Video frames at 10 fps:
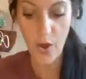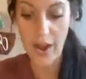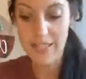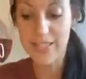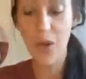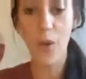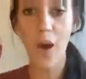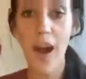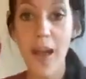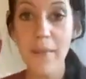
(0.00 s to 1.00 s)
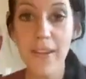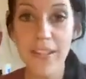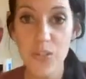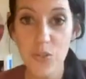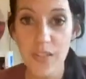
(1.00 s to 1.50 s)
All right, so I'm
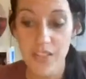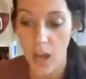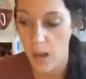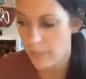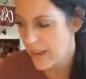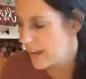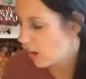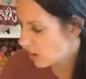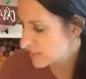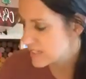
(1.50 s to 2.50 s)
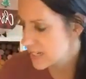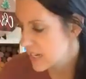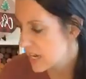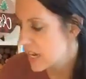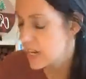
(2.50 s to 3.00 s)
gonna do the top, and
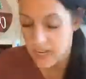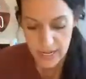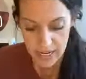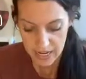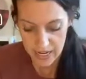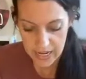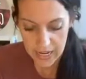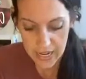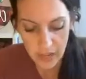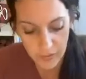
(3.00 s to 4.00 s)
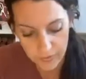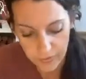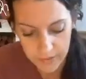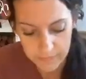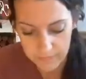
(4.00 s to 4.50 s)
honestly,
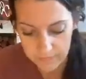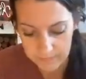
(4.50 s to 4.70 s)
if